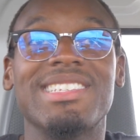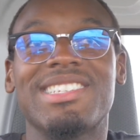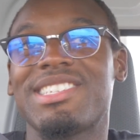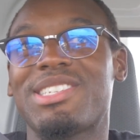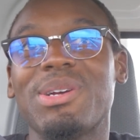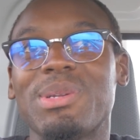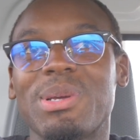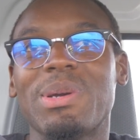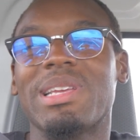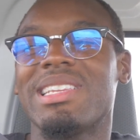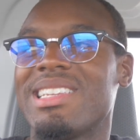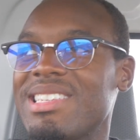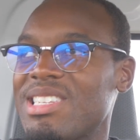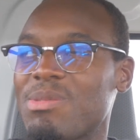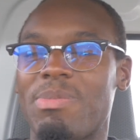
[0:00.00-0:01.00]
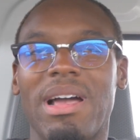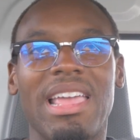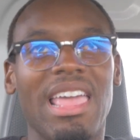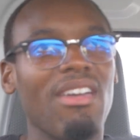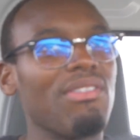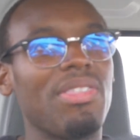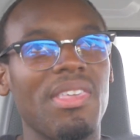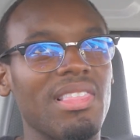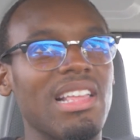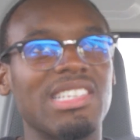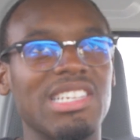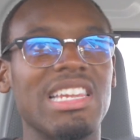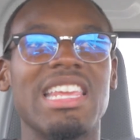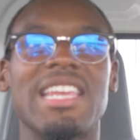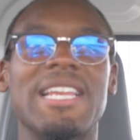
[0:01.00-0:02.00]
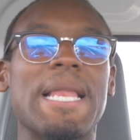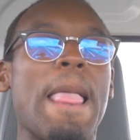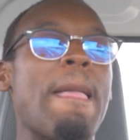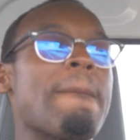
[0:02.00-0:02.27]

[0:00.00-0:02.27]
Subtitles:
Just don't do it. Just buy everything that you need.